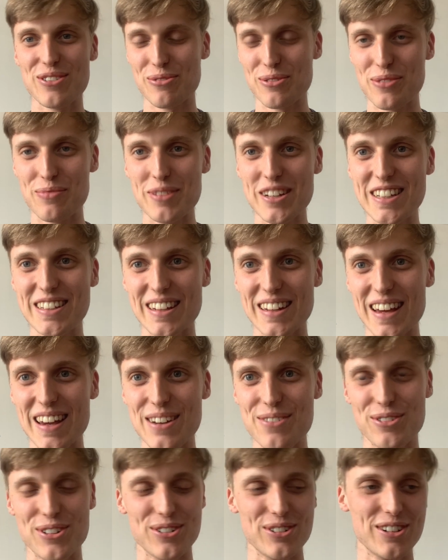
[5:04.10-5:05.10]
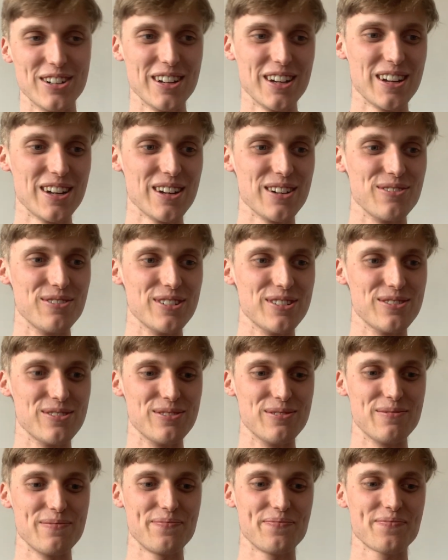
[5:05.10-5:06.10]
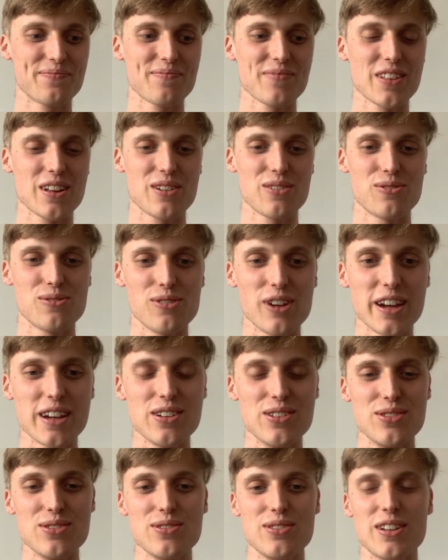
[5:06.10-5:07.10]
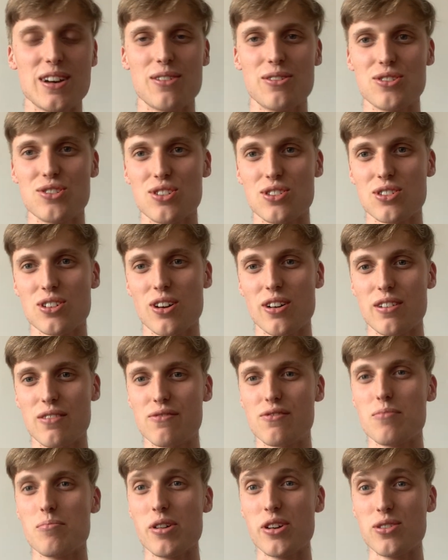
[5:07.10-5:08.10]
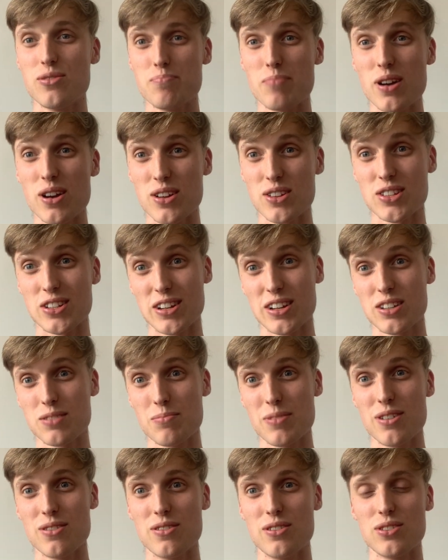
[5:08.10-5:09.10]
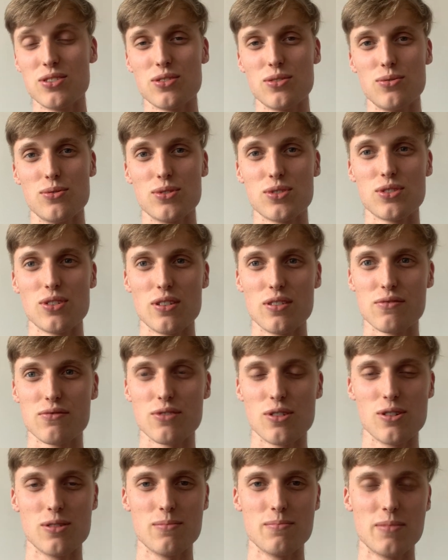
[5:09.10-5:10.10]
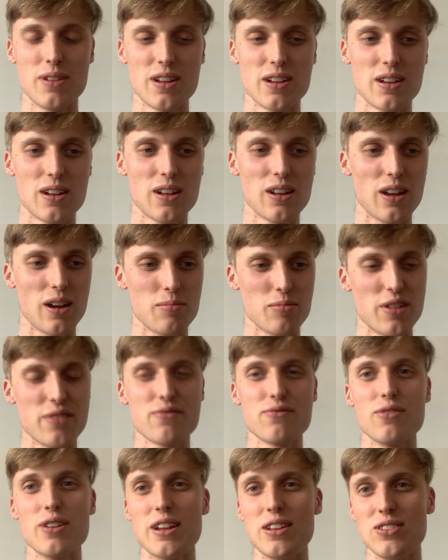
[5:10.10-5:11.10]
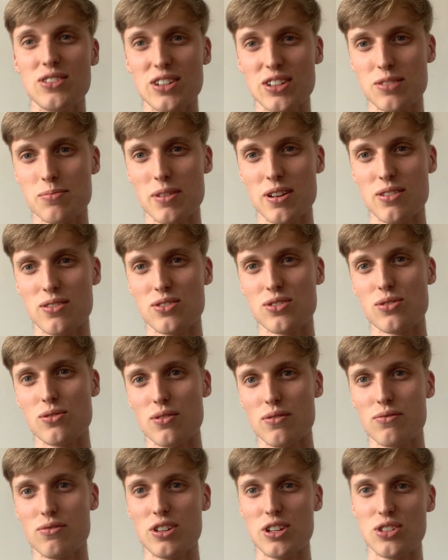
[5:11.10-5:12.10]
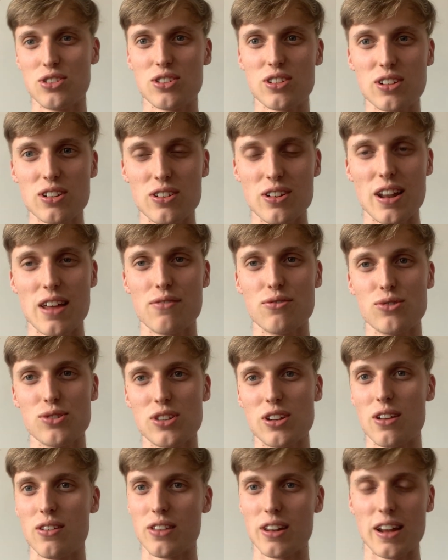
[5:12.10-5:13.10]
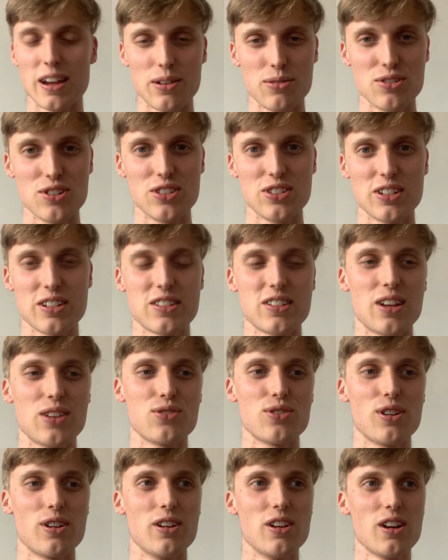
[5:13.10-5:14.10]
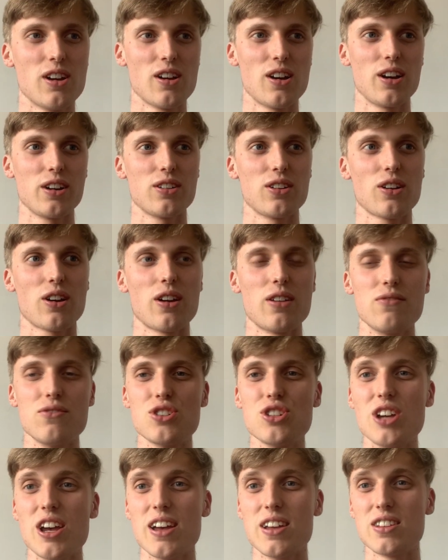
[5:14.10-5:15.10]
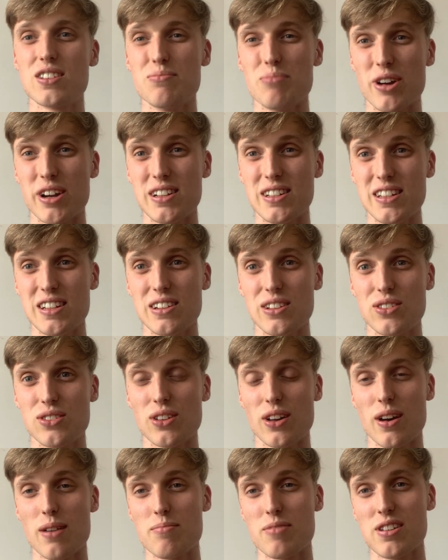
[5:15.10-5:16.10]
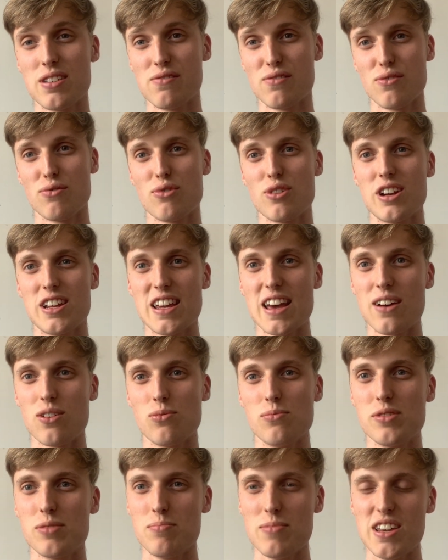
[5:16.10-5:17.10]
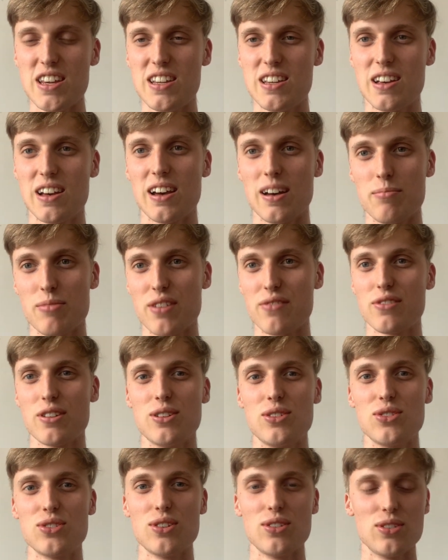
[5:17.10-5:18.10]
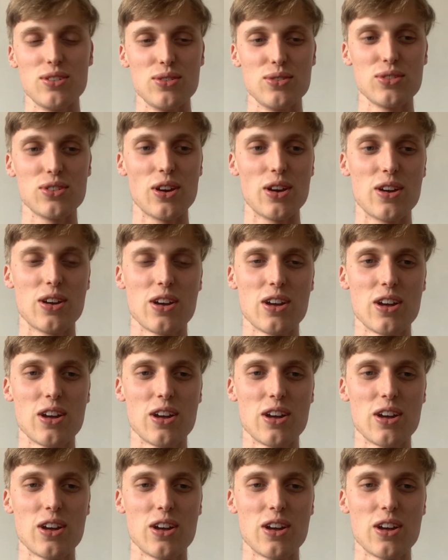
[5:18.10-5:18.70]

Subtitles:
it with me today, Will. Well, all I can do now is just kind of from my own personal experience, and also from like my friends' experience who have reached good levels in other languages, etc. I can kind of share some ideas that I believe have really helped me and my friends to do so.